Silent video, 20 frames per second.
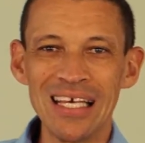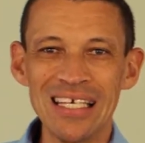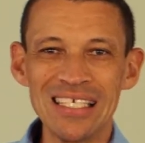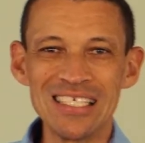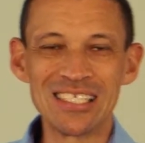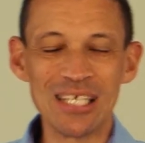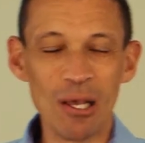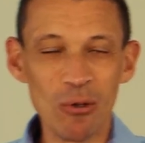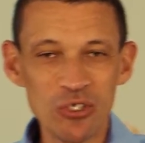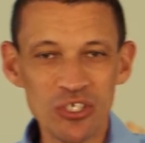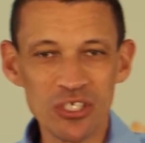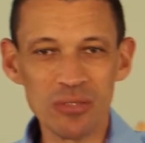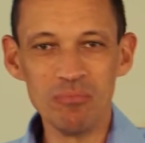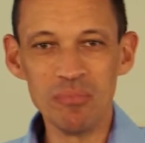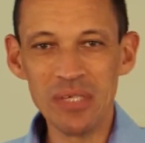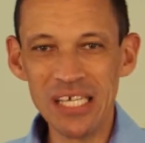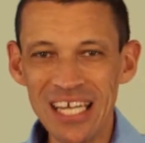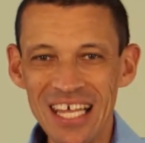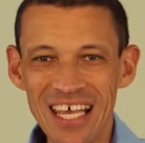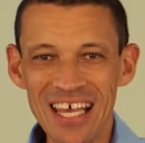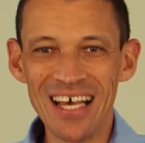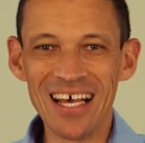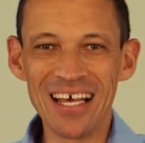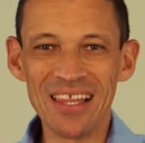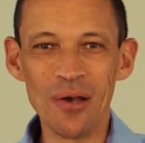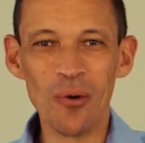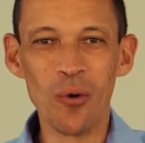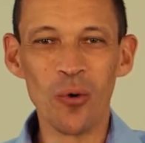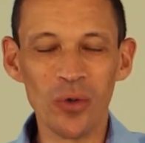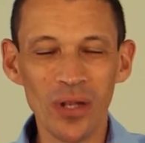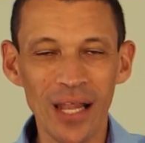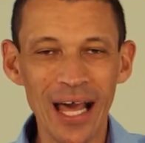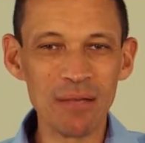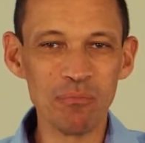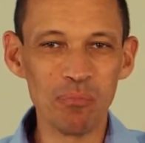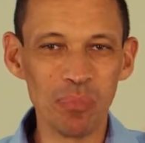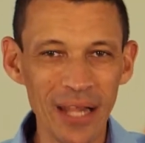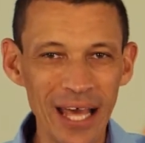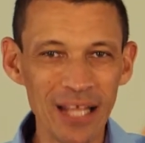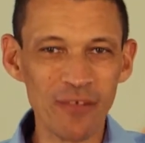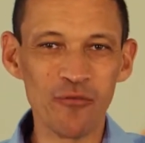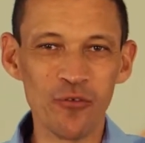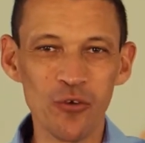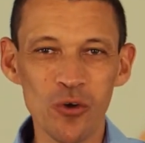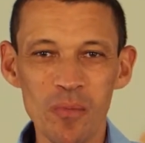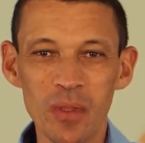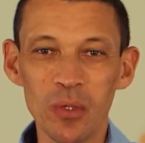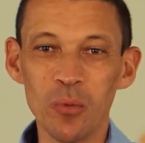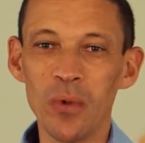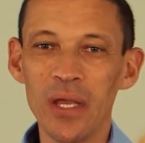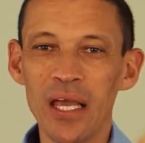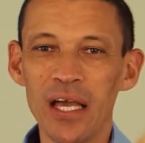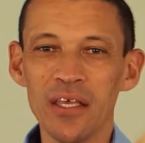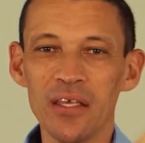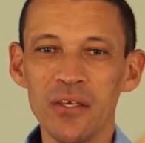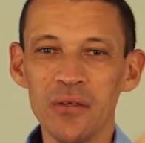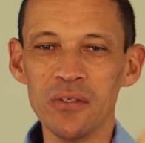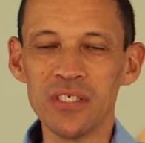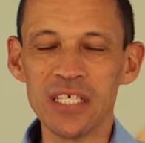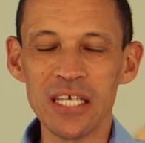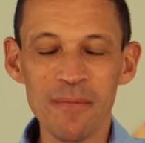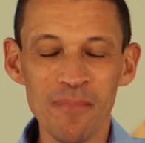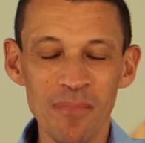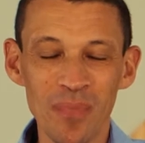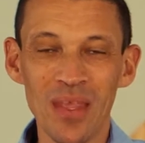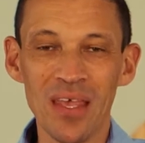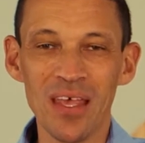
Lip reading: social media and the online platform that we are using,